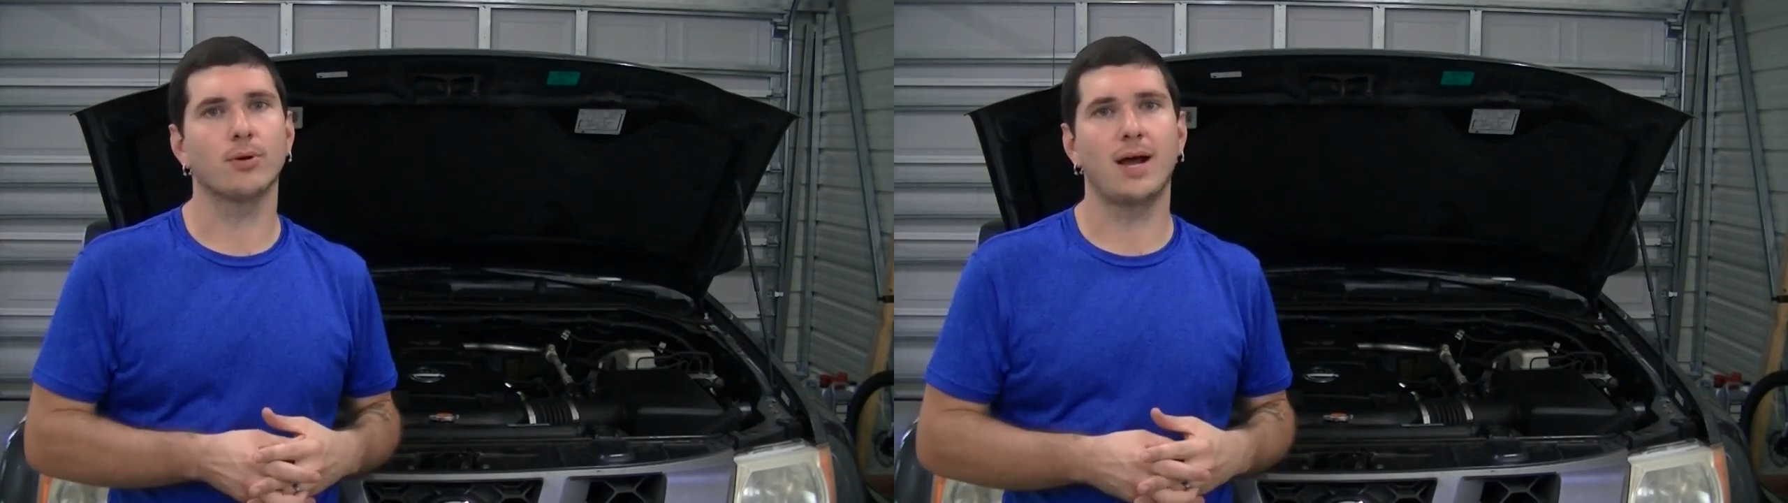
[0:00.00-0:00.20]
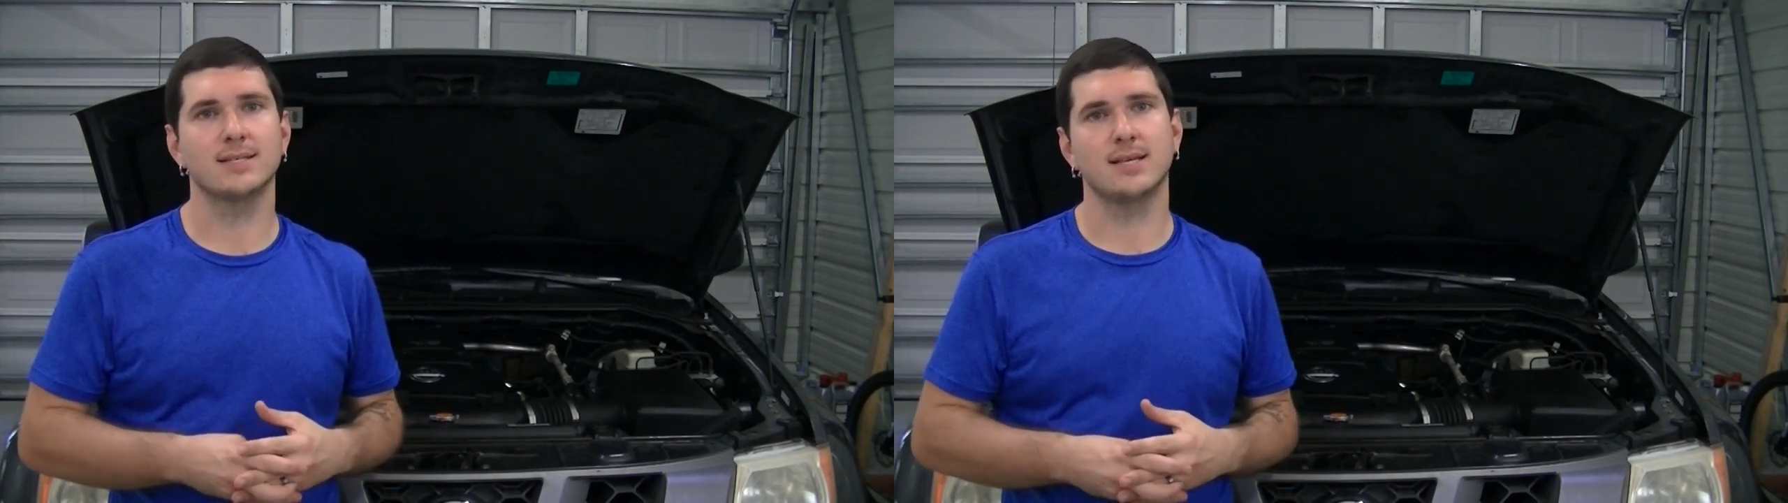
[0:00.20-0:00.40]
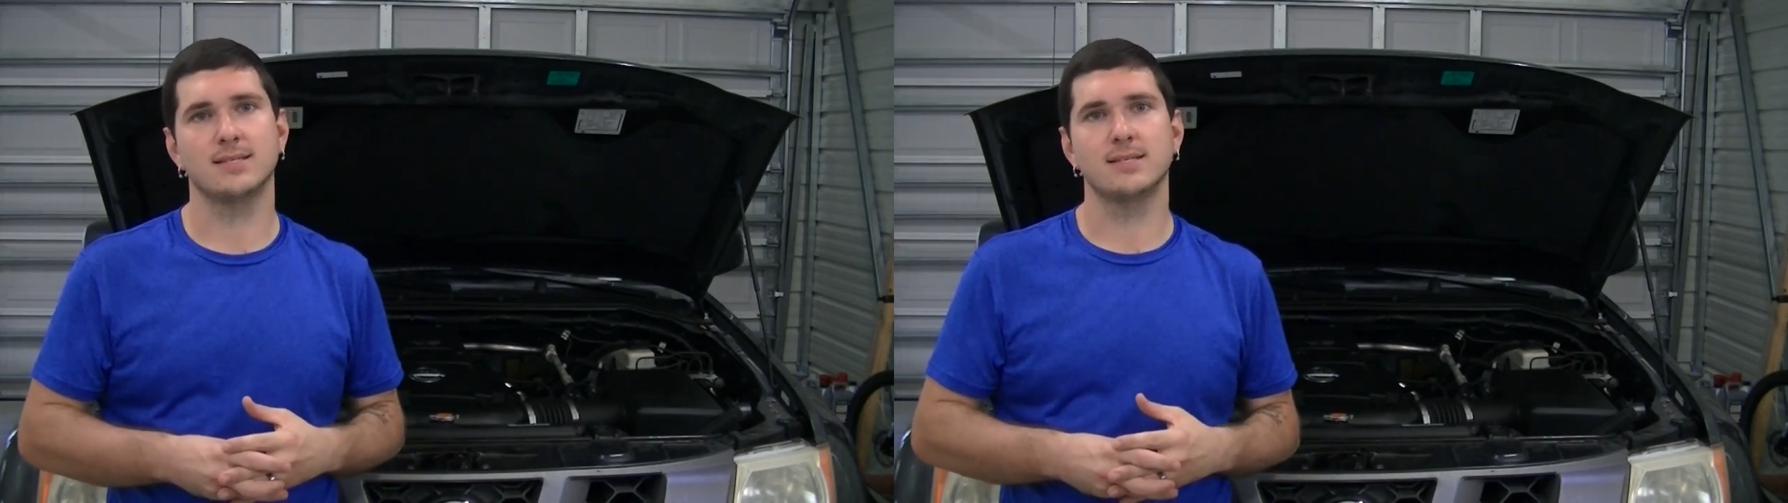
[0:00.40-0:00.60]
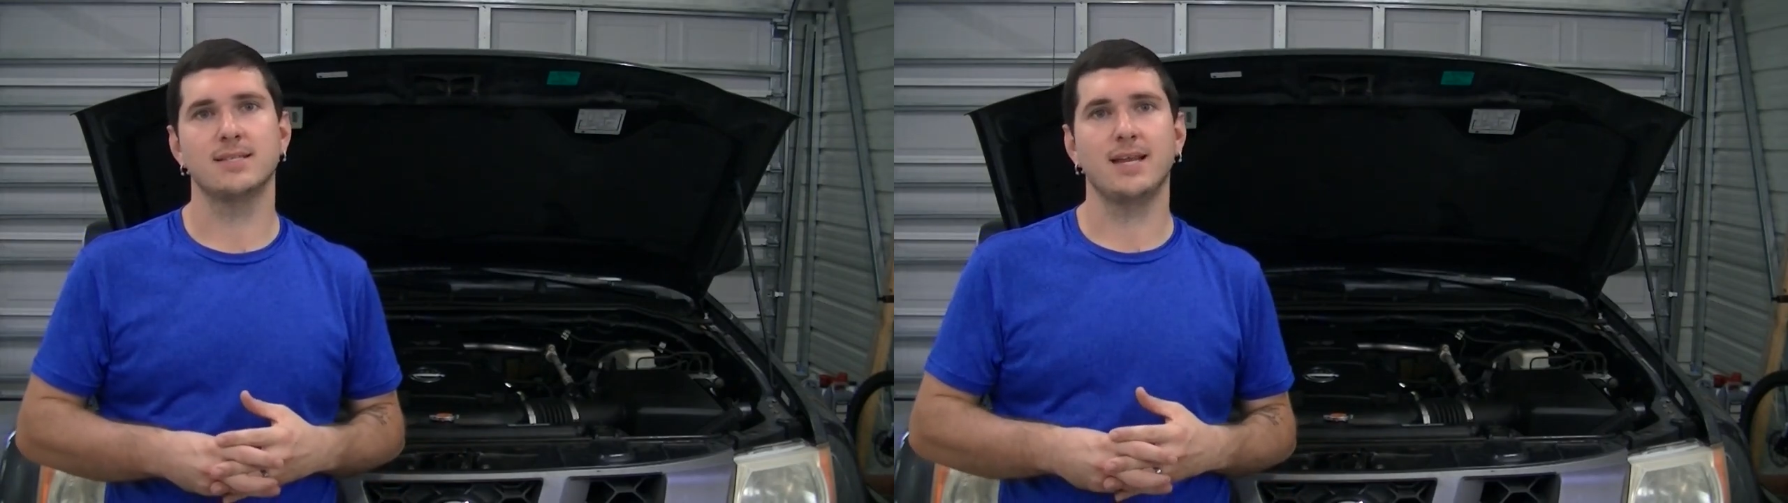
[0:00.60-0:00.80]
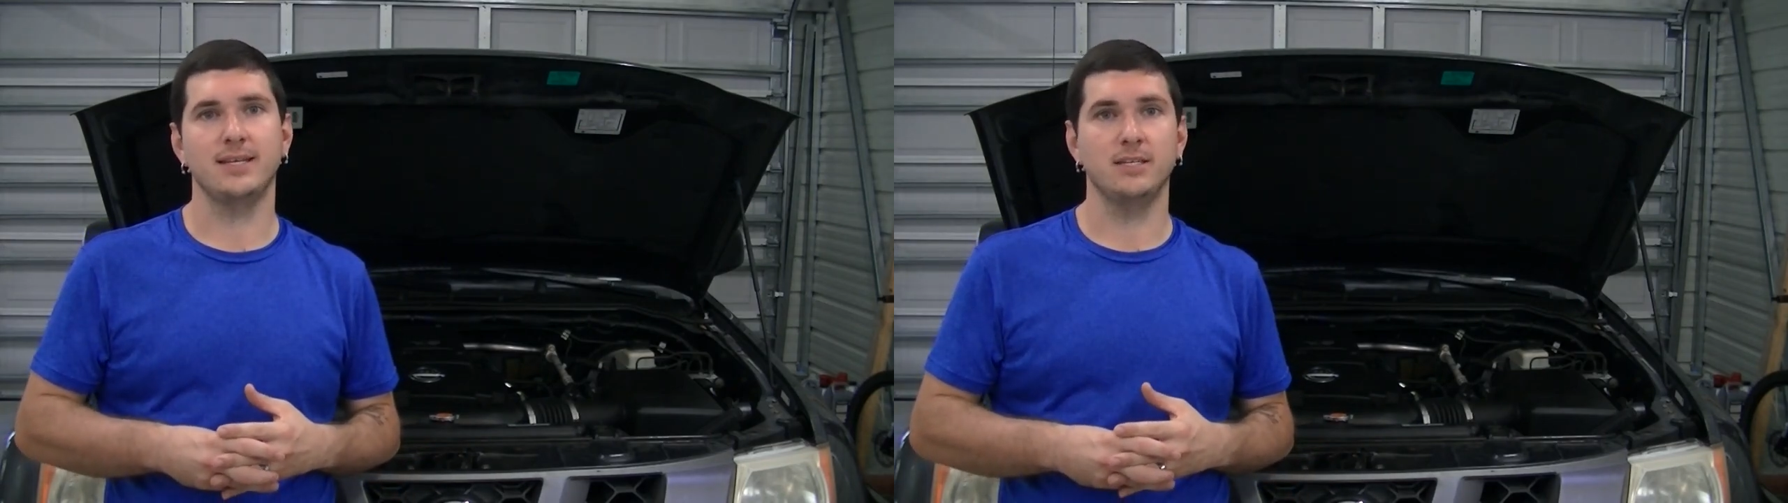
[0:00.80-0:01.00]
processes
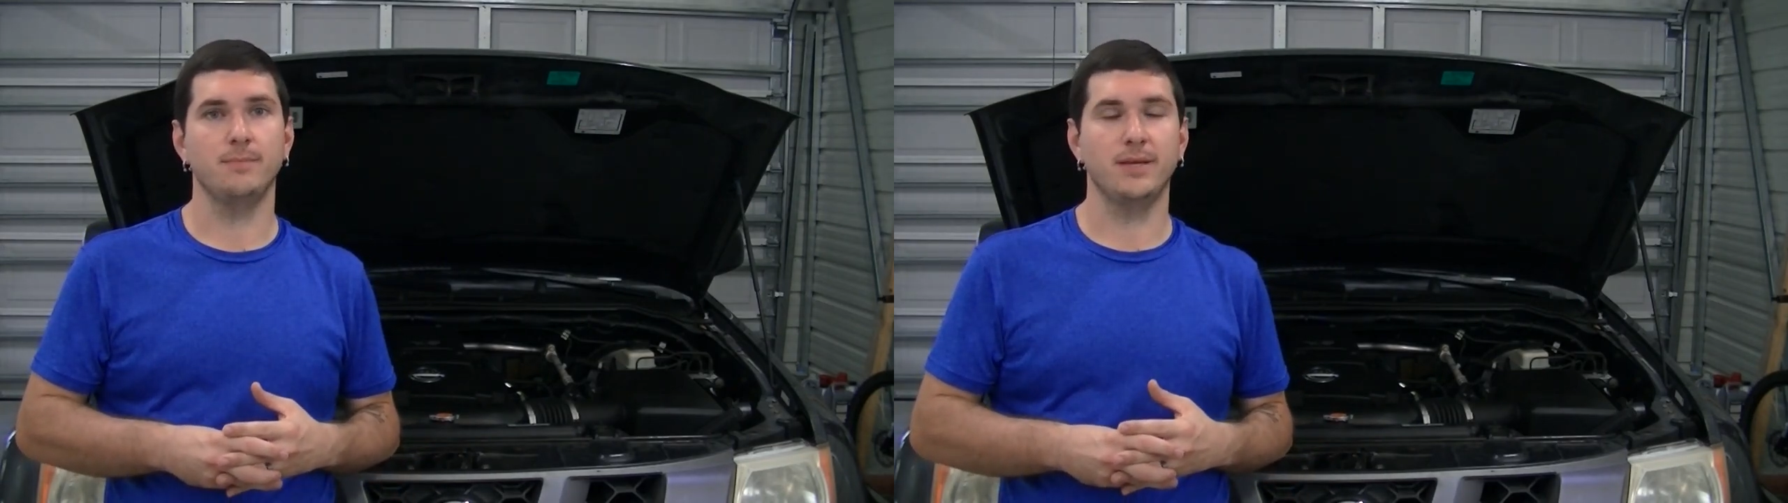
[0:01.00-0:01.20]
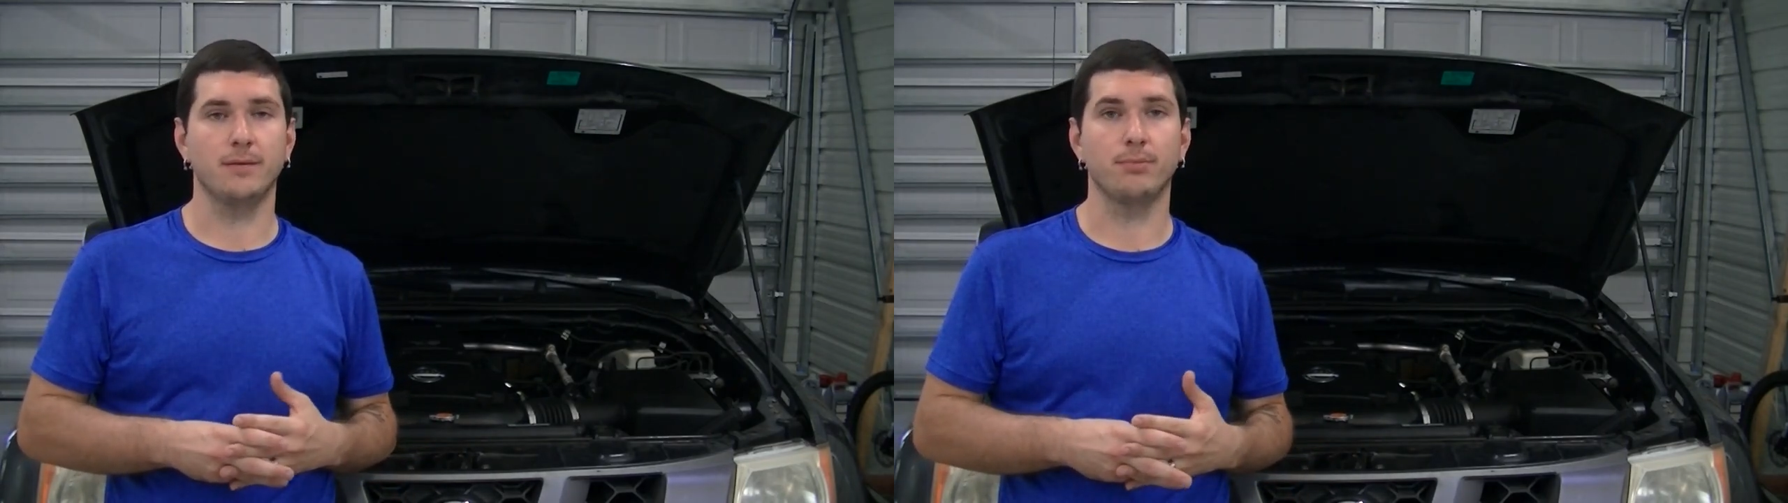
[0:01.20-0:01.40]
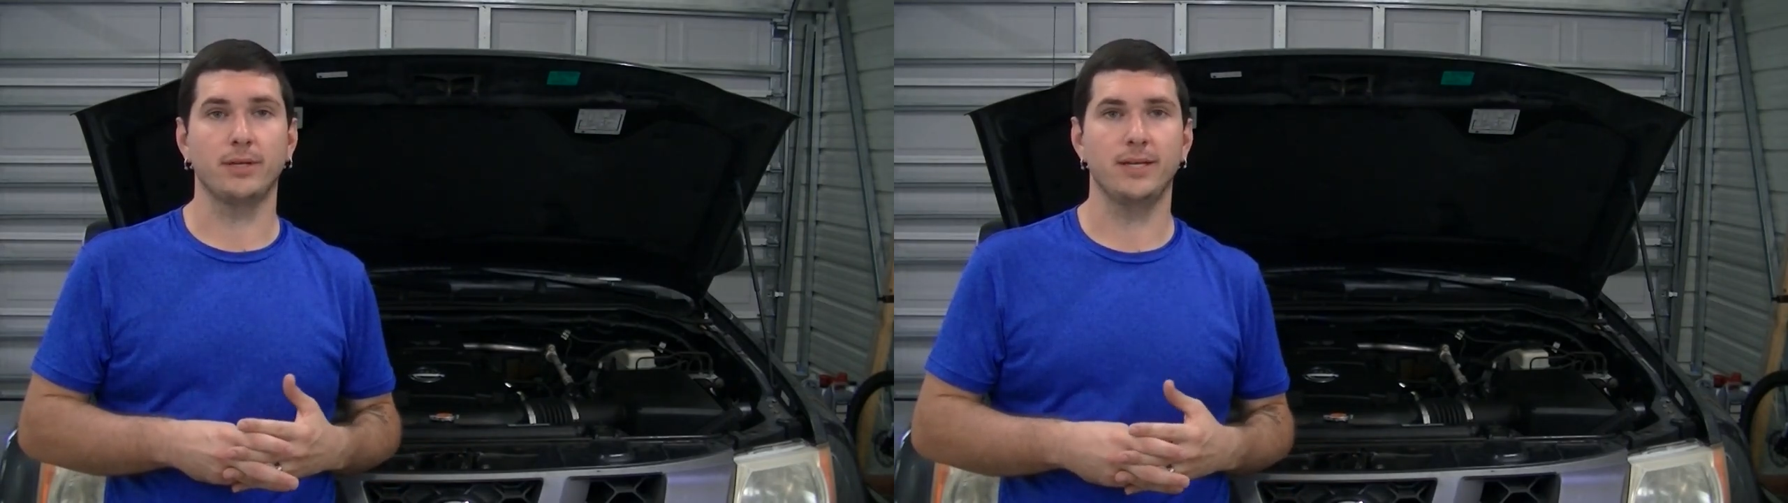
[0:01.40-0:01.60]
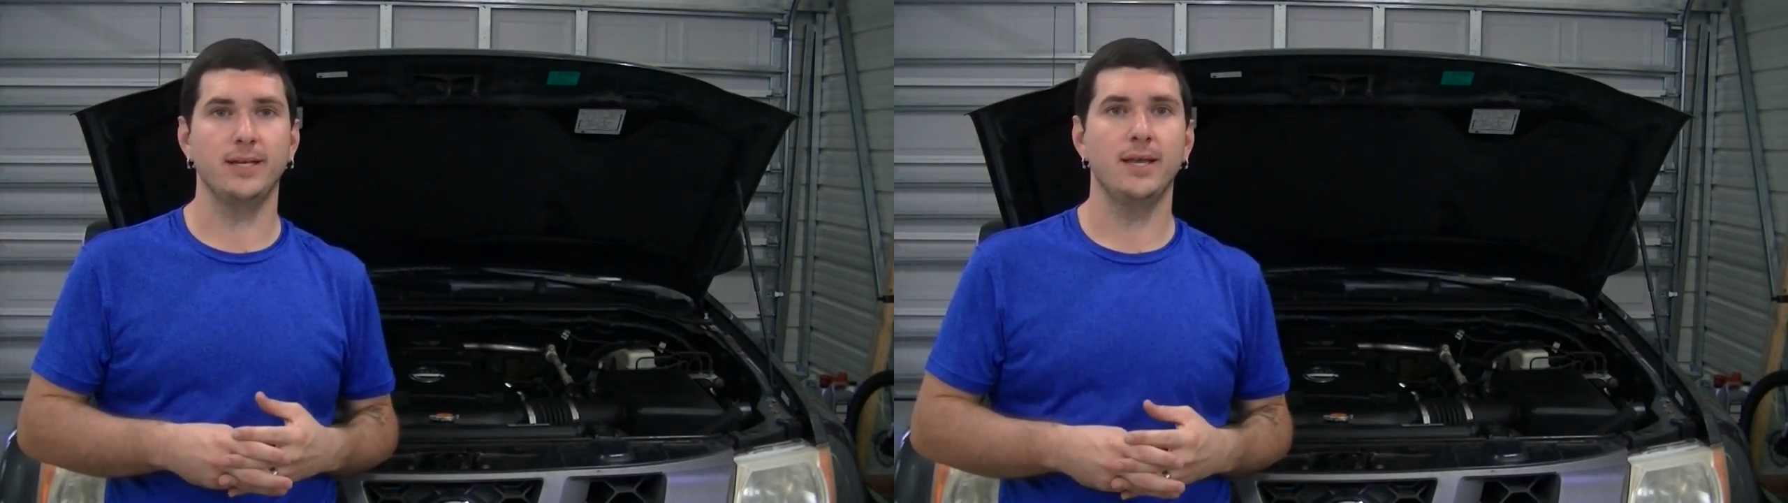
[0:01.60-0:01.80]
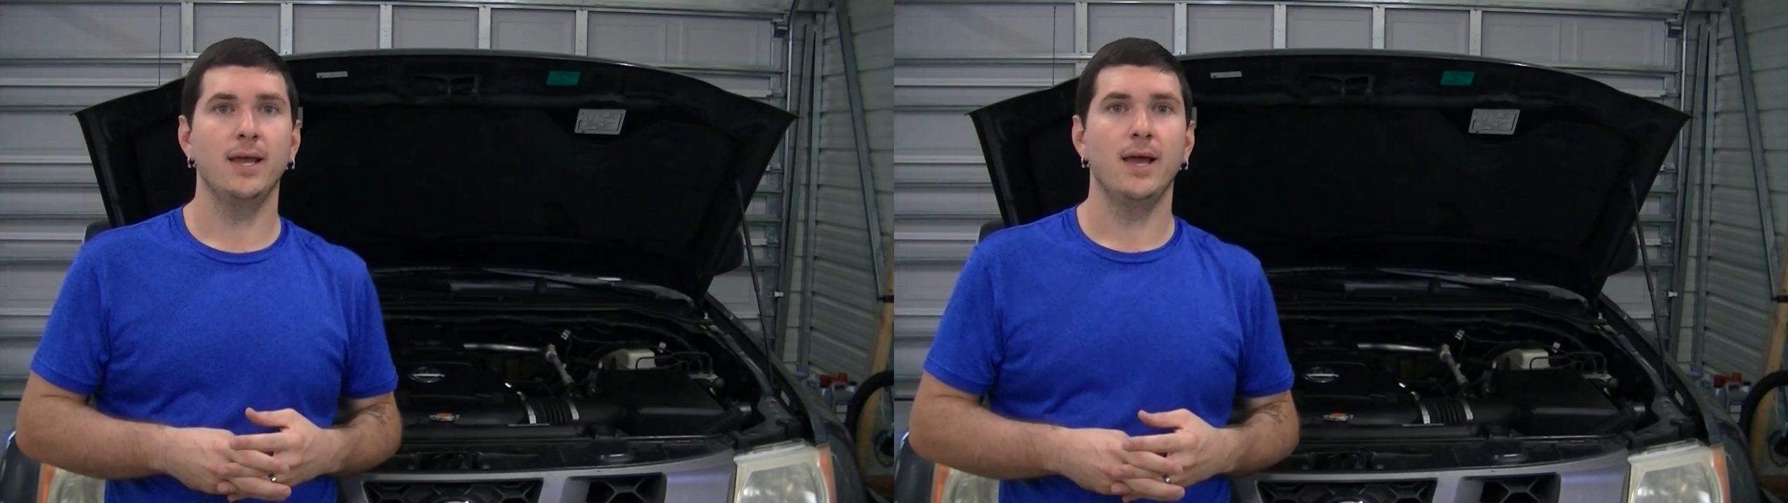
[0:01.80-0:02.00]
that need to be
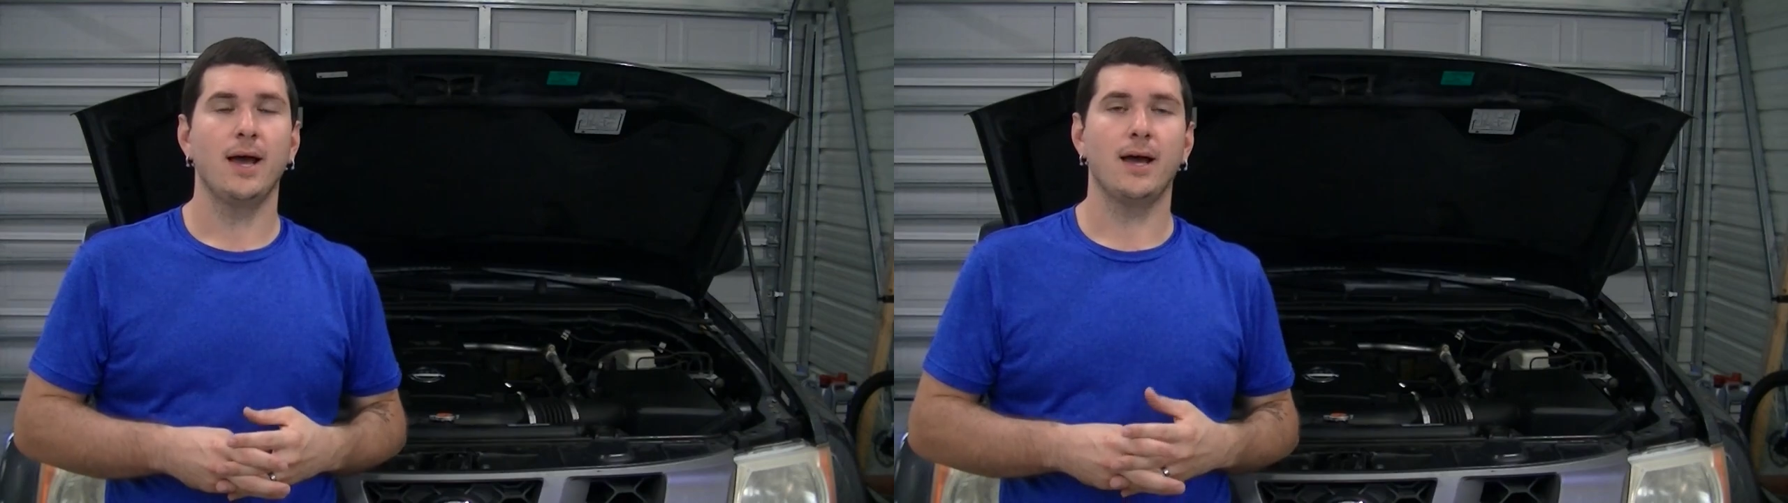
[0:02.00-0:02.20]
completed.